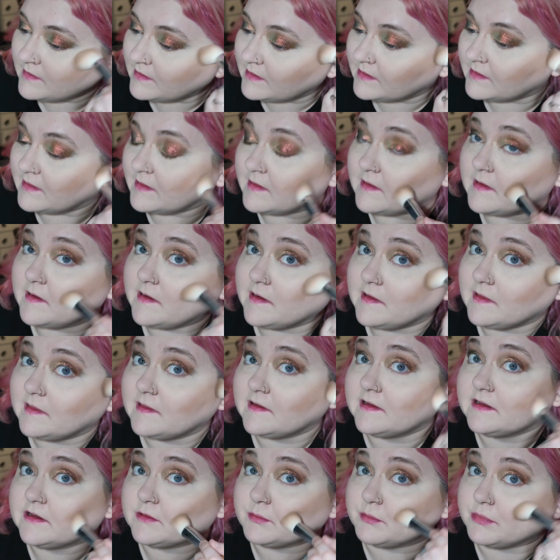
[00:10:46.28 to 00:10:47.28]
And honey,
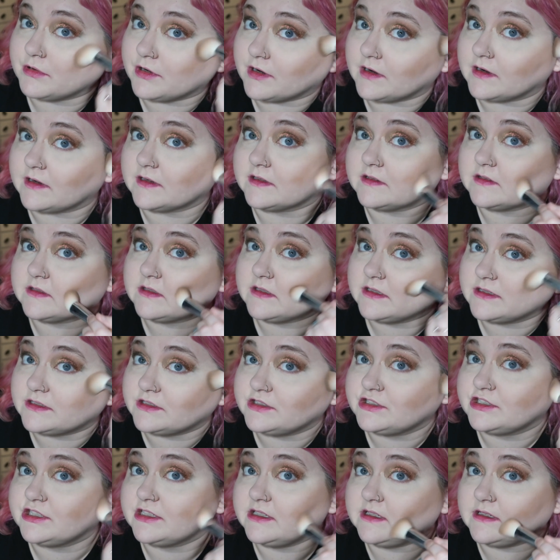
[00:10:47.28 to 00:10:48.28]
let's bronze because
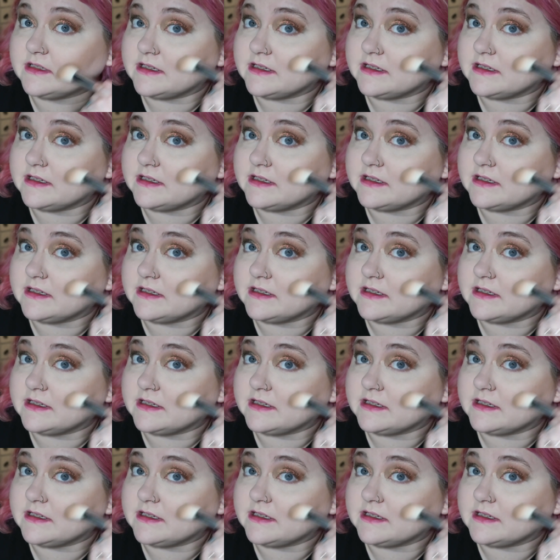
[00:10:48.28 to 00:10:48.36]
she